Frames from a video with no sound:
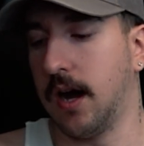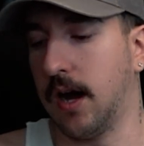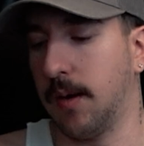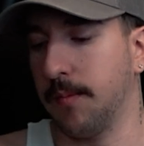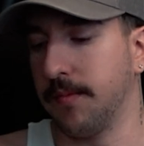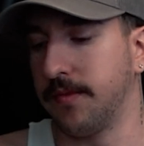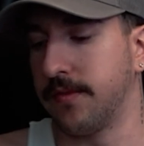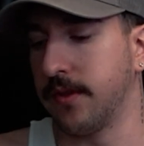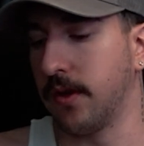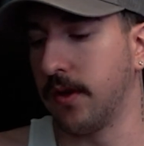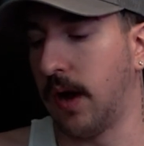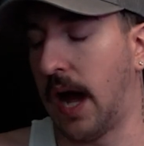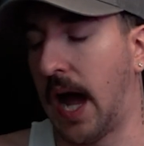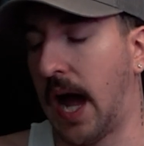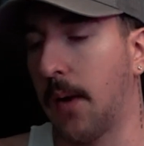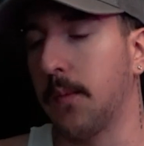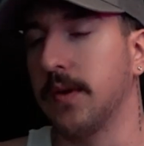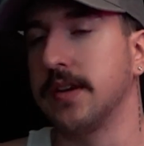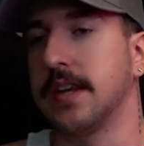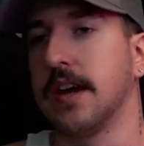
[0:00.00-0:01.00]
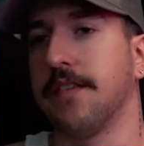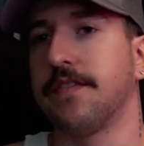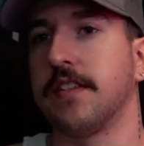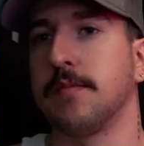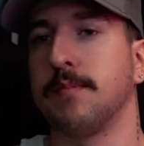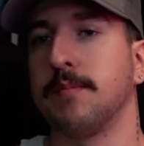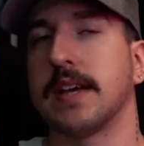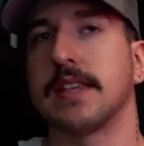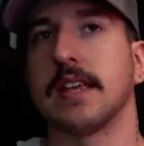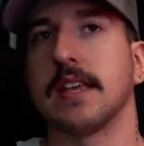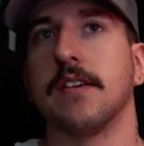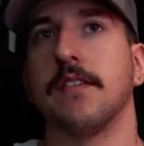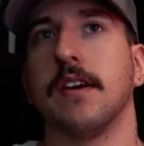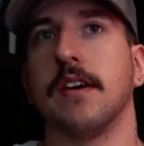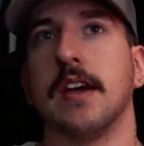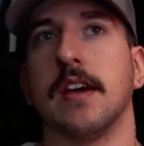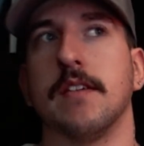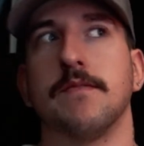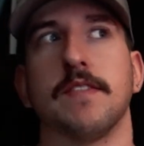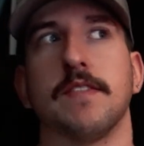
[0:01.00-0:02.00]
So I would definitely make that an
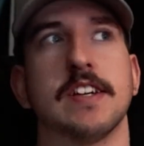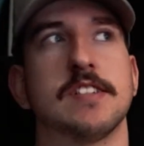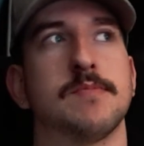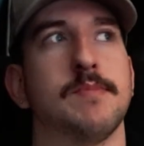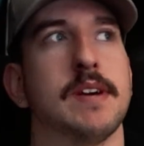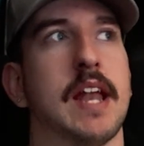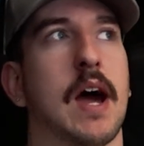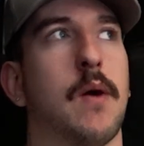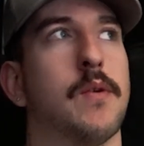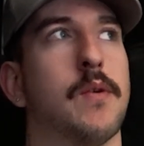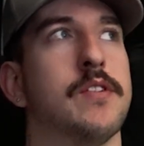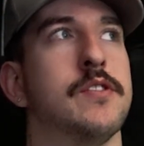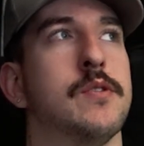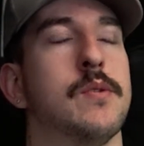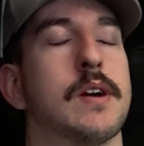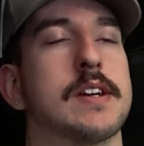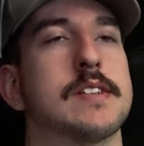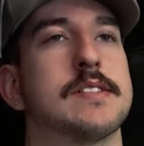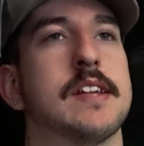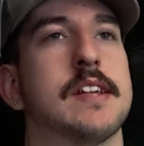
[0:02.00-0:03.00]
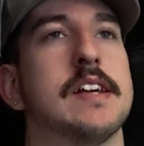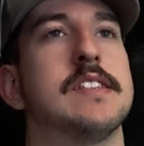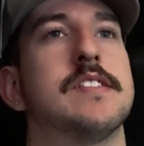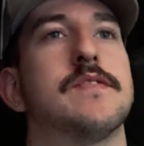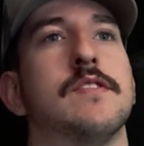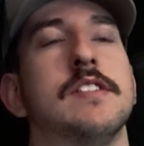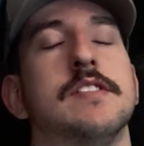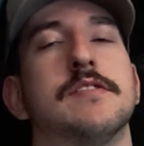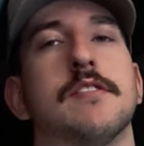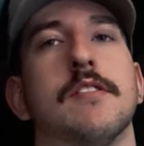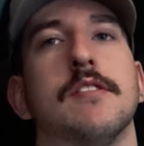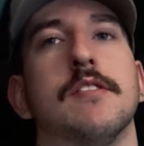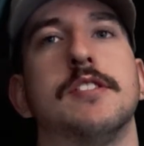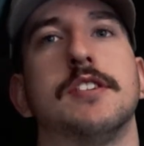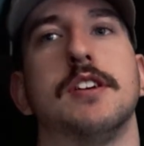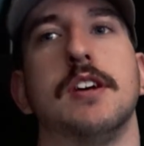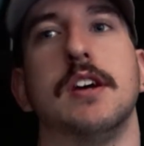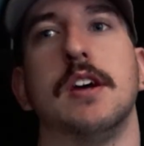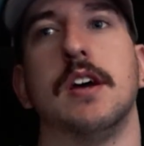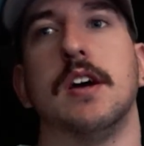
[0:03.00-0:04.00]
investment. I would do extensive
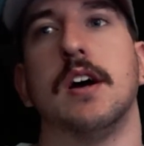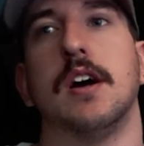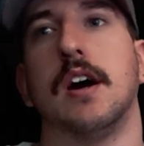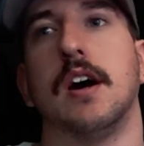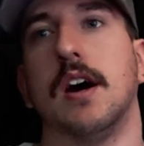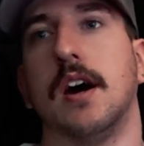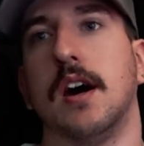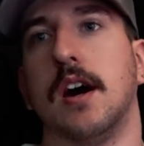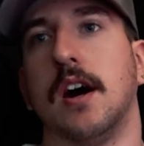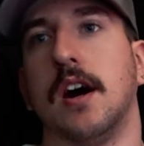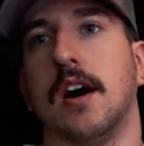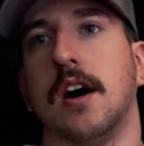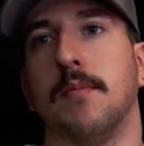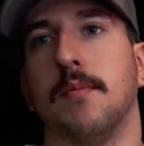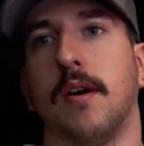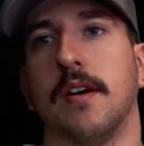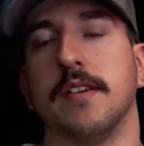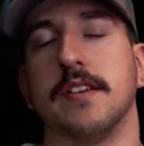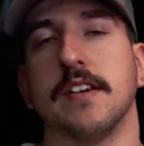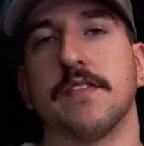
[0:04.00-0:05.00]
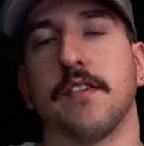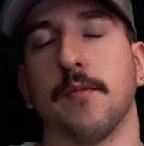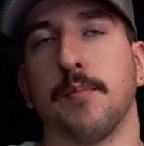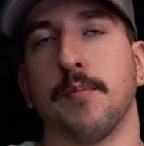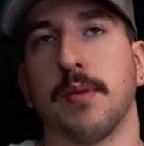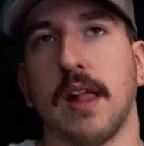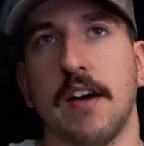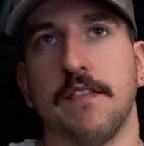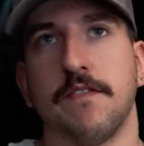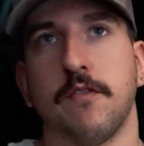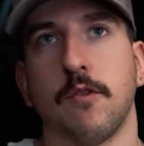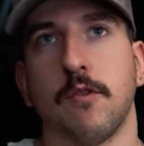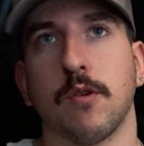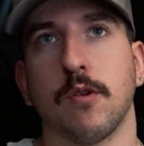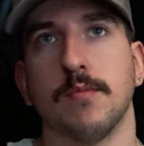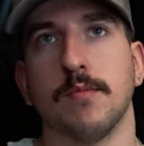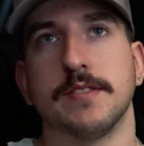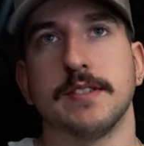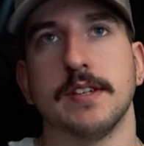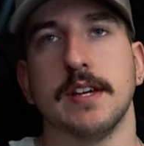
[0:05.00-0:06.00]
research on different
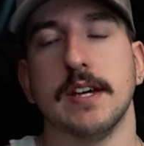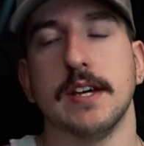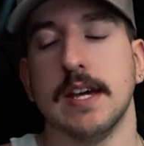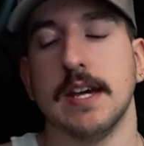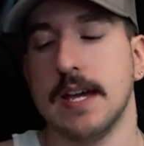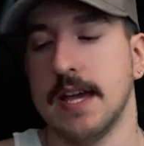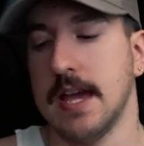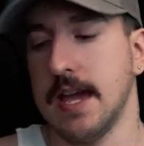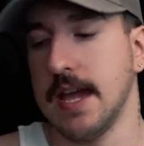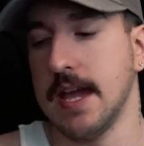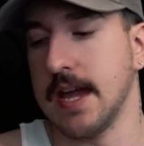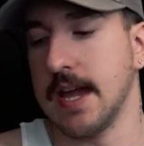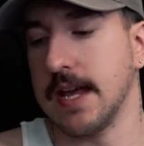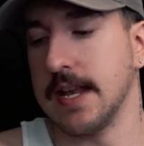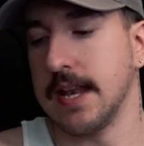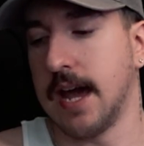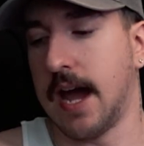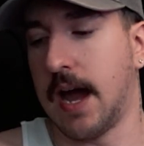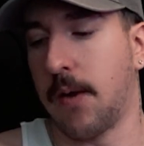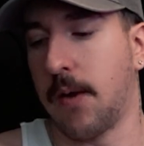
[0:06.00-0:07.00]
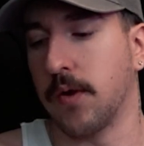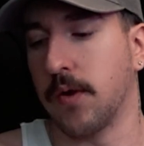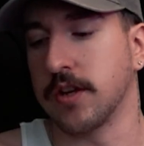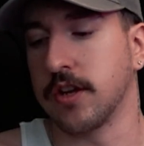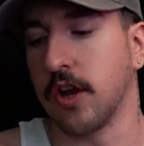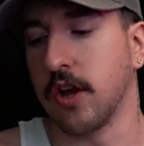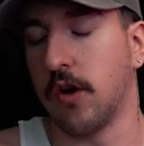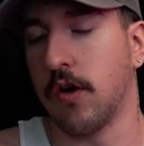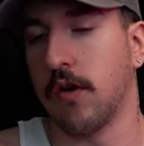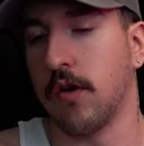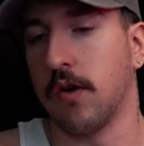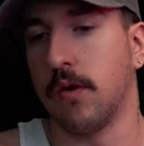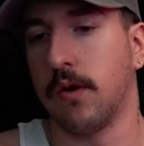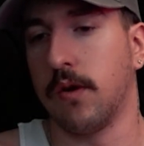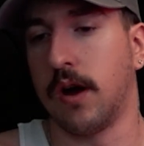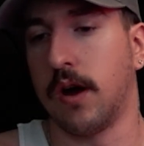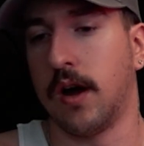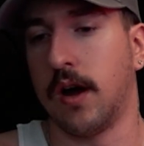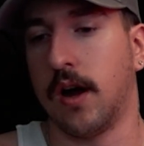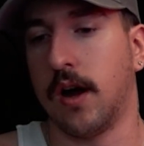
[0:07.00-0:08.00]
platforms, and I would go,
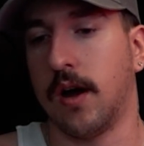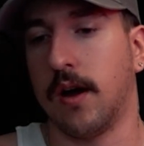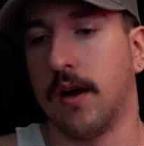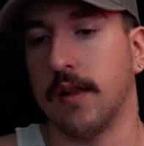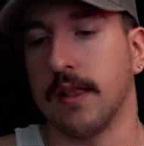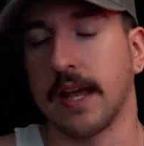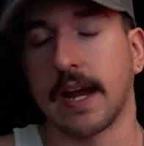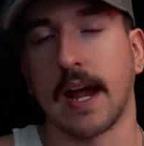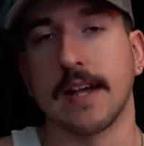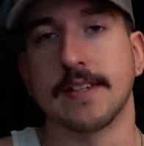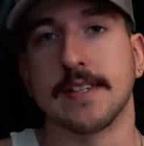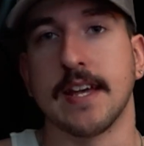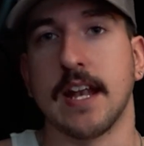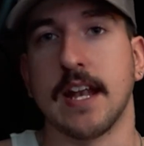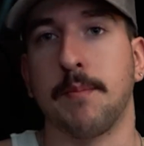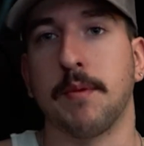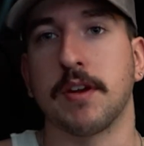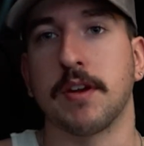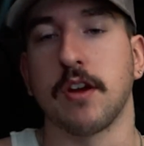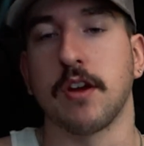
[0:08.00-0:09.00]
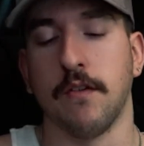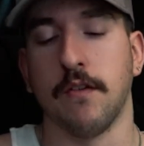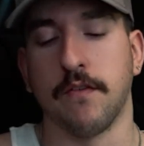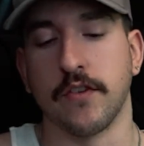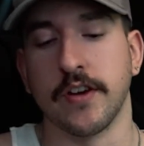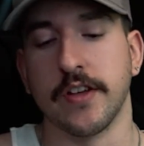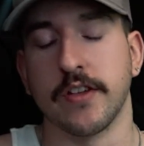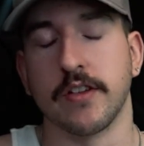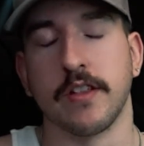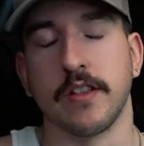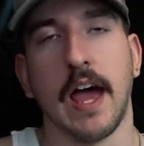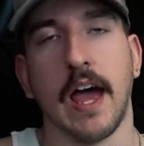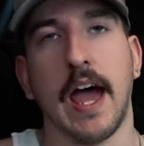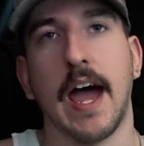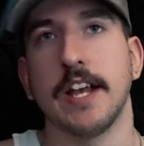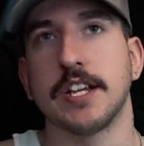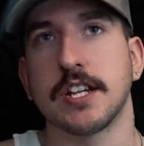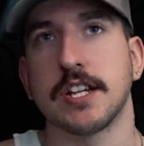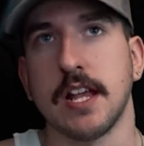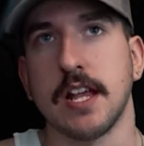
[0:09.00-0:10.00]
like I said, I'm gonna go for either the
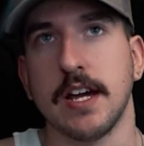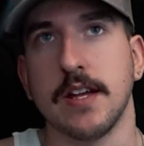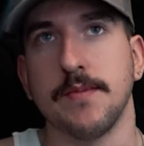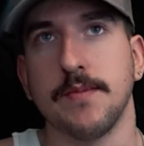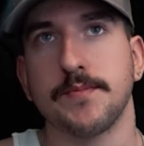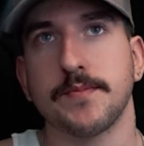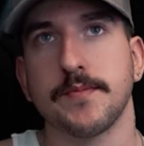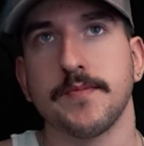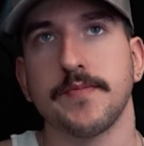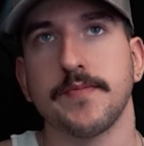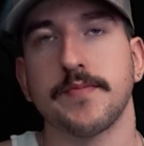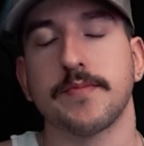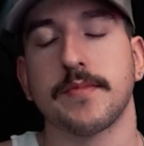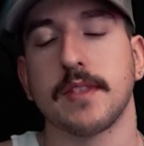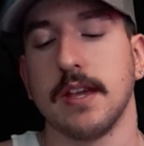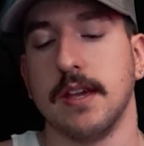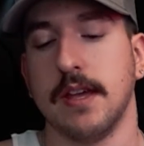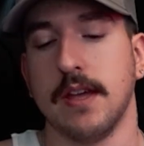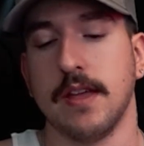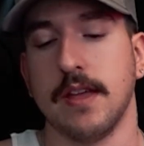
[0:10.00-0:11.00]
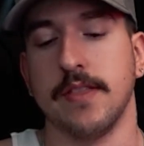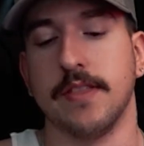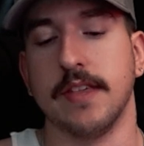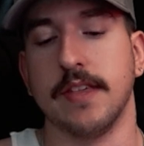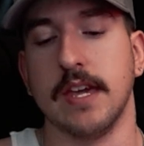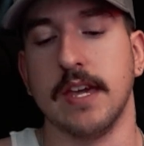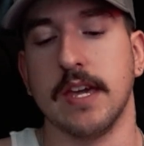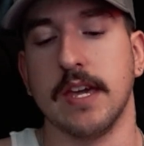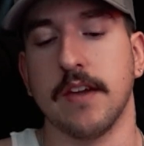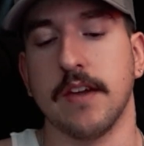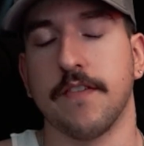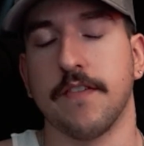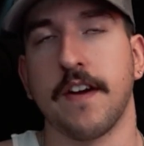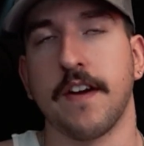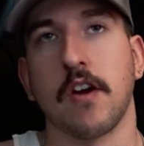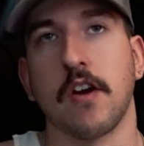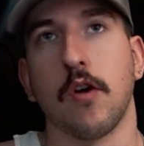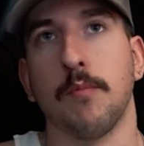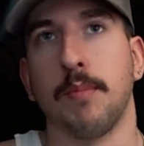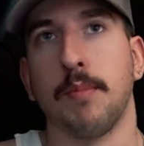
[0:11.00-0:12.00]
Agilite, the
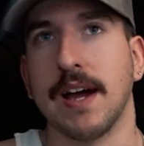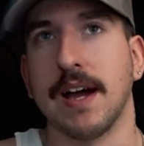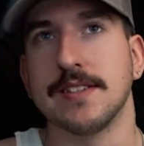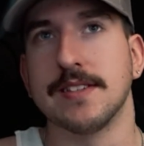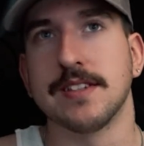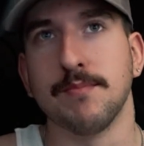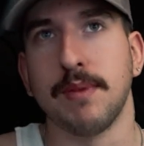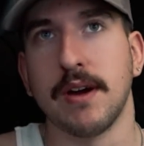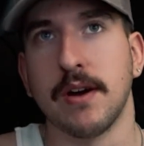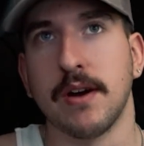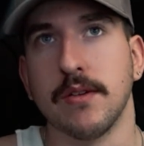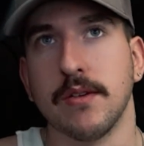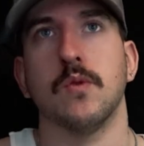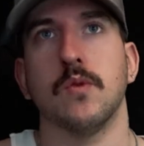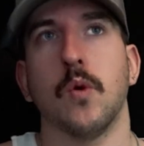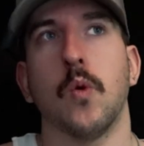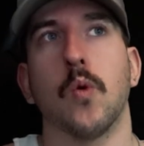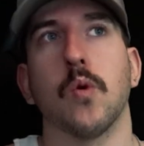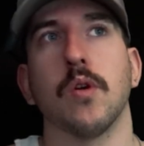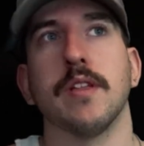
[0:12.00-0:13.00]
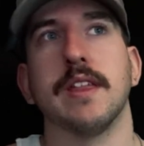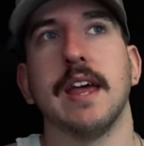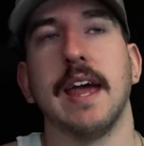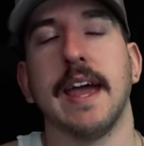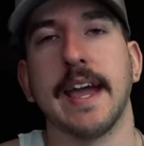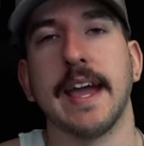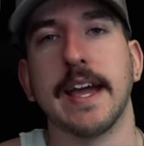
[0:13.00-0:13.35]
Faro Bison belt, or the